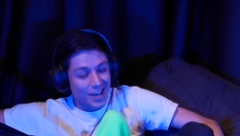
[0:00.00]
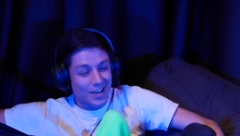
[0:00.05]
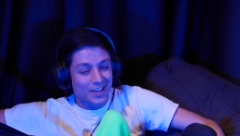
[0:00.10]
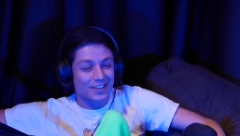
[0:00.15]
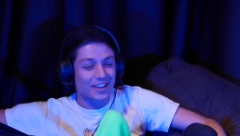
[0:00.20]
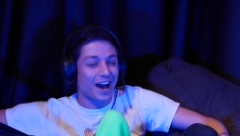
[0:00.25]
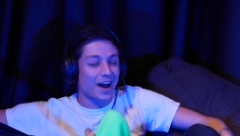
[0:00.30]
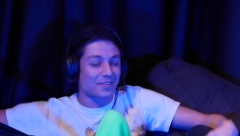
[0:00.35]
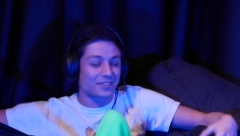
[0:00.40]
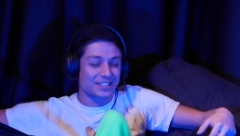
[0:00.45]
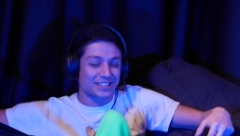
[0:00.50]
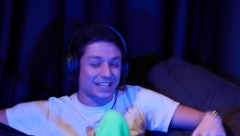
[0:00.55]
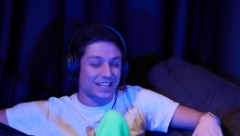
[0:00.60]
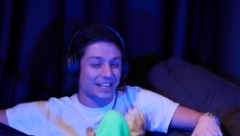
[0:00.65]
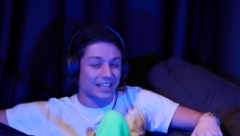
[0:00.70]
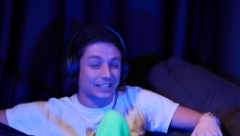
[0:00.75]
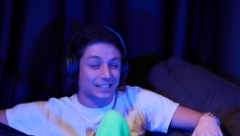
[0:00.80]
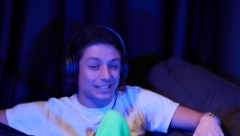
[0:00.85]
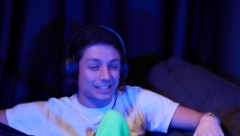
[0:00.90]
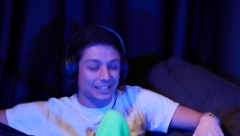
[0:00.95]
no, I'm just
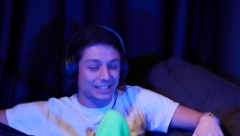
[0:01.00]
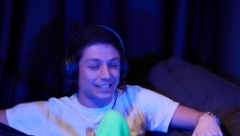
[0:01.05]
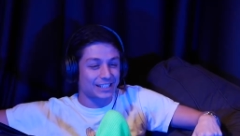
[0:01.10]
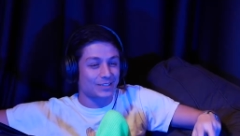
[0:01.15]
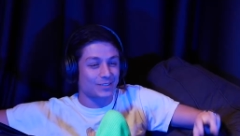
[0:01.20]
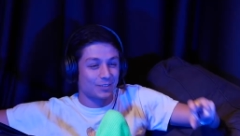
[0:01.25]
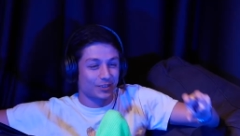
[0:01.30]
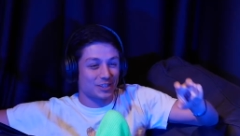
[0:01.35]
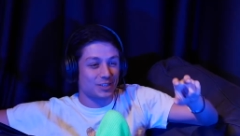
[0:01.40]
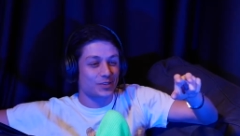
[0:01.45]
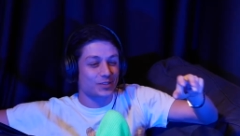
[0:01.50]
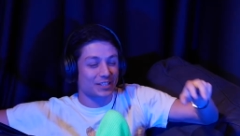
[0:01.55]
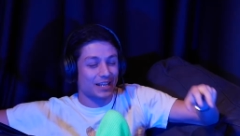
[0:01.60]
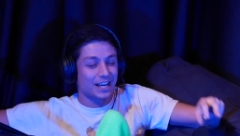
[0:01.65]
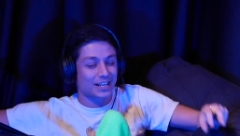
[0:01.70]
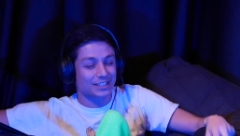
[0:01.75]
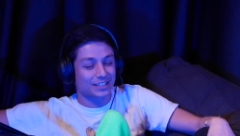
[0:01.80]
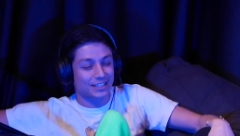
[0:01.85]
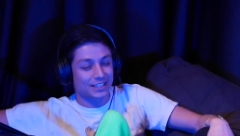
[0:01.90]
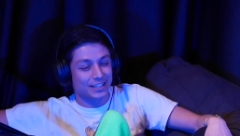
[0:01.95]
kidding. She she she was
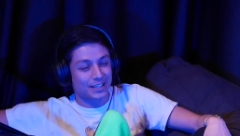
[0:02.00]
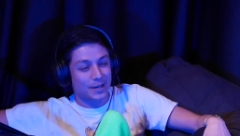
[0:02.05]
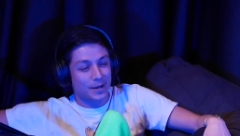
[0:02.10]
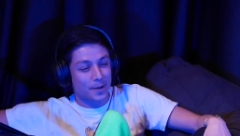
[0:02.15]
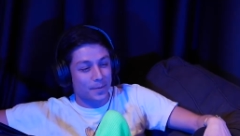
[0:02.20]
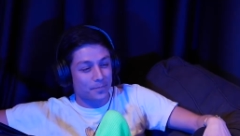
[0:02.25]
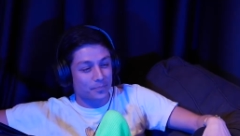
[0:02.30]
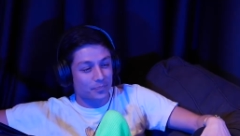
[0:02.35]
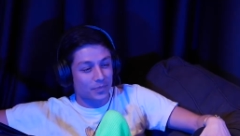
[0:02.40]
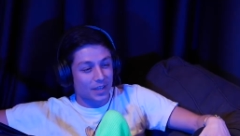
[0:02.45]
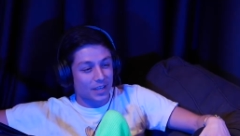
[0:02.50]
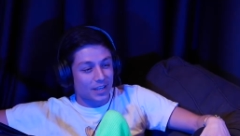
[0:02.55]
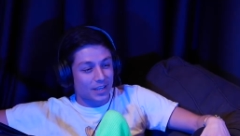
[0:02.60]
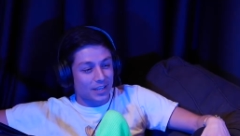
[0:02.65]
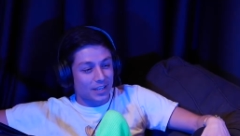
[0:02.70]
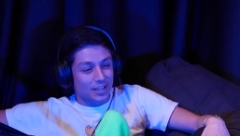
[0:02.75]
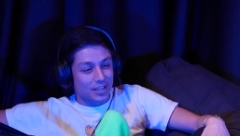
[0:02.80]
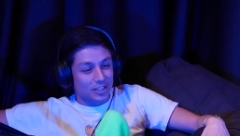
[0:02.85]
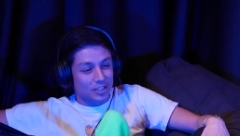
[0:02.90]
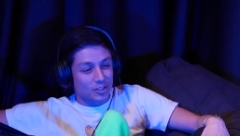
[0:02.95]
actually um,
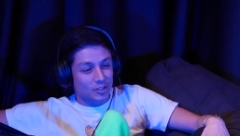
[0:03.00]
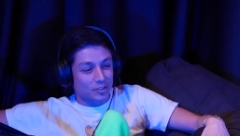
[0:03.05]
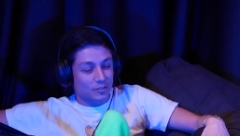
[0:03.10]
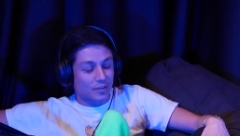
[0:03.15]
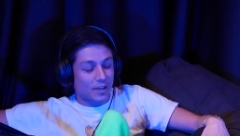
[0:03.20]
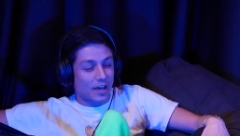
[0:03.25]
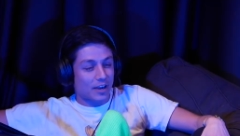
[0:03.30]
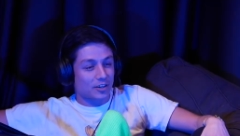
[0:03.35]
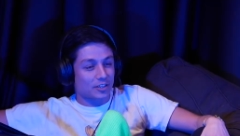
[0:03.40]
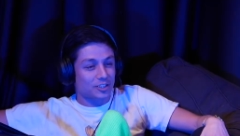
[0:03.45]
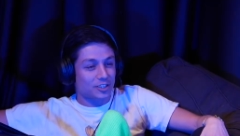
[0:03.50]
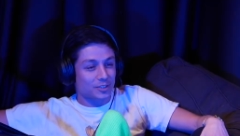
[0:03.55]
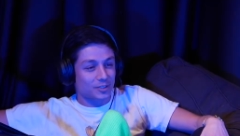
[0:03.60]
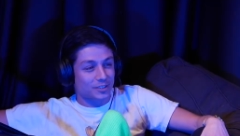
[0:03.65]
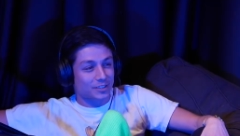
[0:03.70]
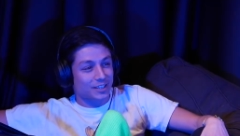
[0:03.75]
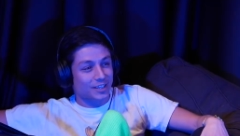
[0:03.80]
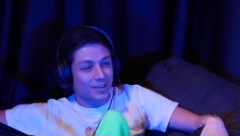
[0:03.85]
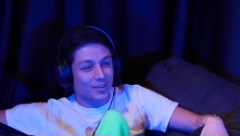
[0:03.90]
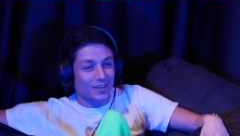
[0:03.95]
she was flattered. She
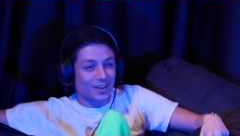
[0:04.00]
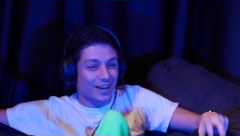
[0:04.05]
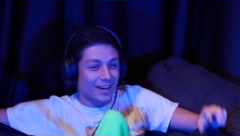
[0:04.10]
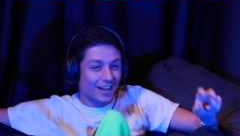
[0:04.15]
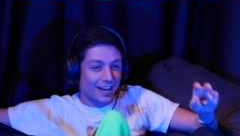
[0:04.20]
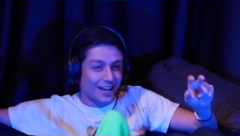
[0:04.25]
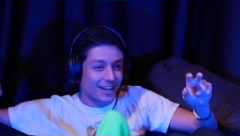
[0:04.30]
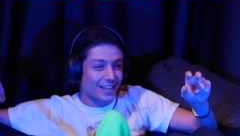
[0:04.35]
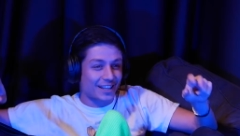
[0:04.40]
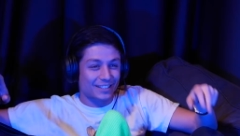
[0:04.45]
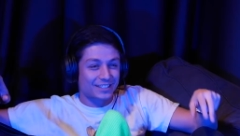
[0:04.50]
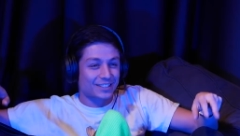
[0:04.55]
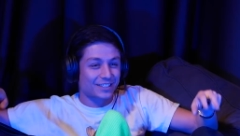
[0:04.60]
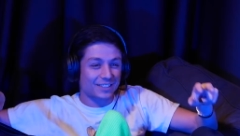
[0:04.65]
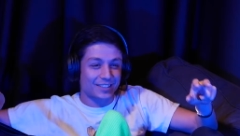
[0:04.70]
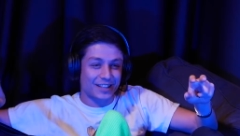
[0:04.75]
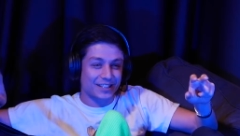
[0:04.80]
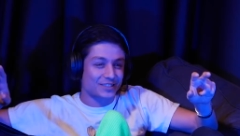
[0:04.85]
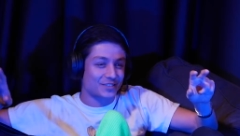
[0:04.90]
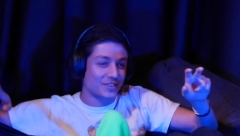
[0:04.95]
was like, "Oh, haha, that's uh,
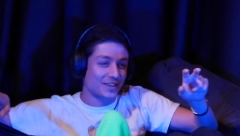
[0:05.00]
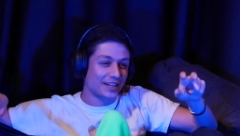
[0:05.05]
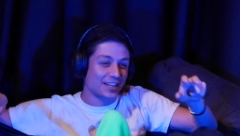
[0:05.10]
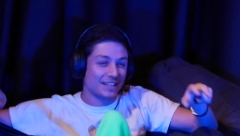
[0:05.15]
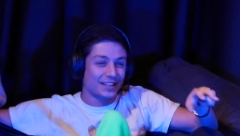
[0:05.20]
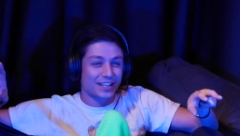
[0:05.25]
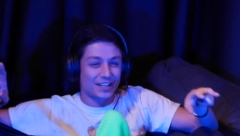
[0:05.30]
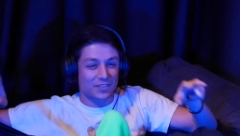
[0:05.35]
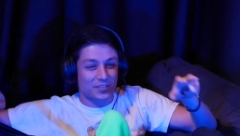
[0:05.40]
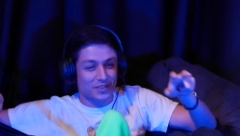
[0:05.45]
that's funny. Thank you